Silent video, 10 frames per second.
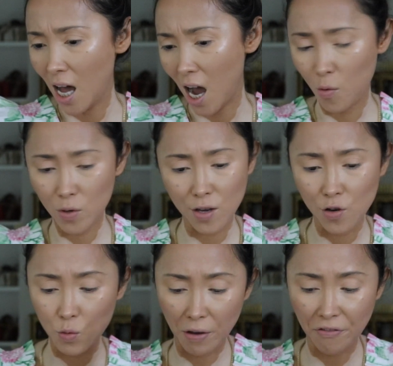I want to
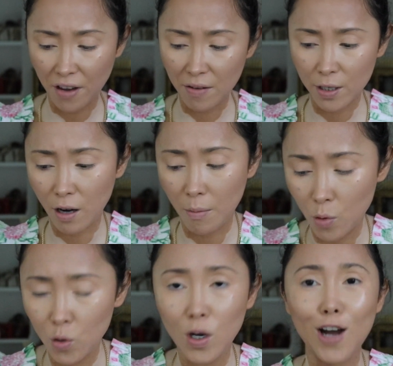use my favorite
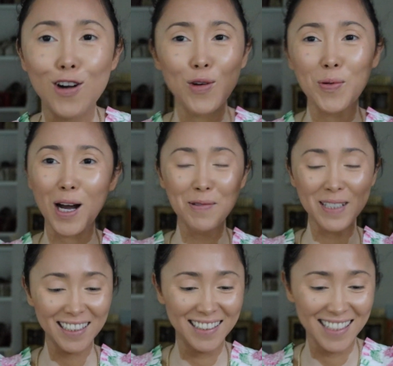combo. I don't know why I went
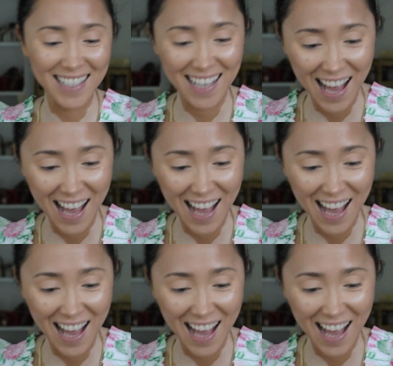like this.